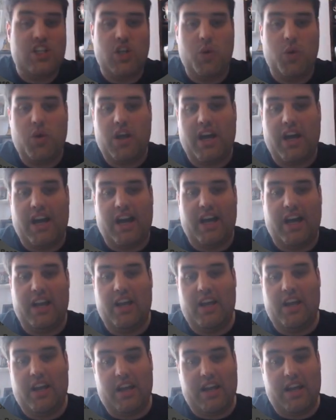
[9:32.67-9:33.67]
You
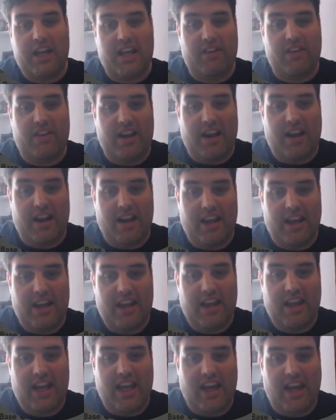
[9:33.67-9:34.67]
can give it a
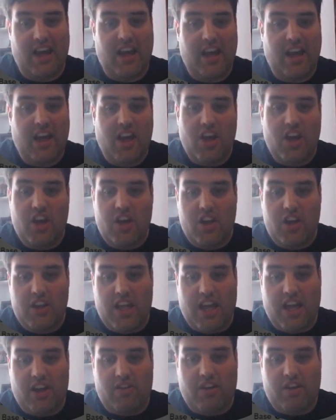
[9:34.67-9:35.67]
link here.
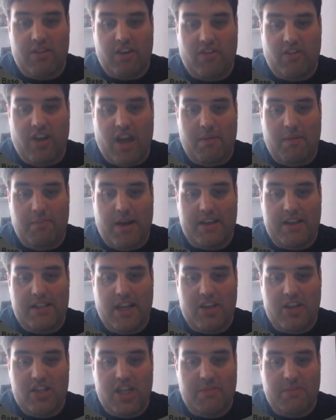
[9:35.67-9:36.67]
Create embed
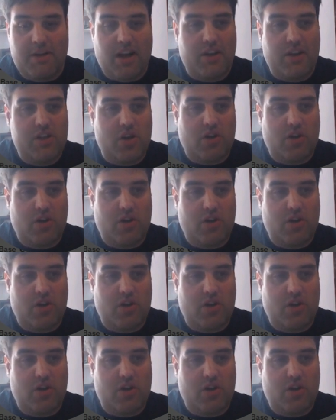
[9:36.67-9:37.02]
HTML.